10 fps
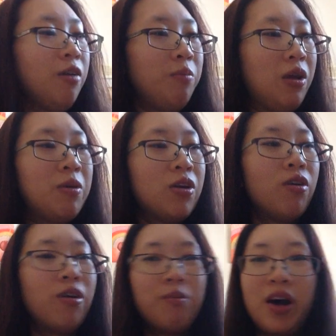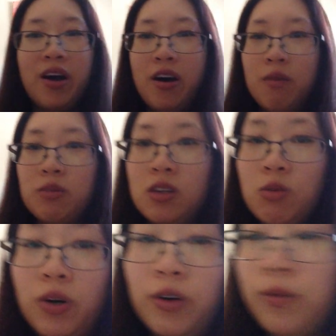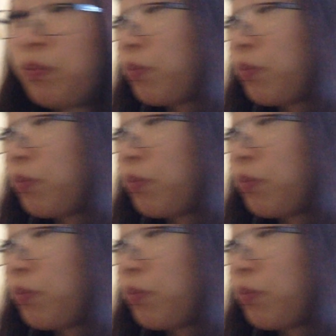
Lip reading: and maybe on my arms as well,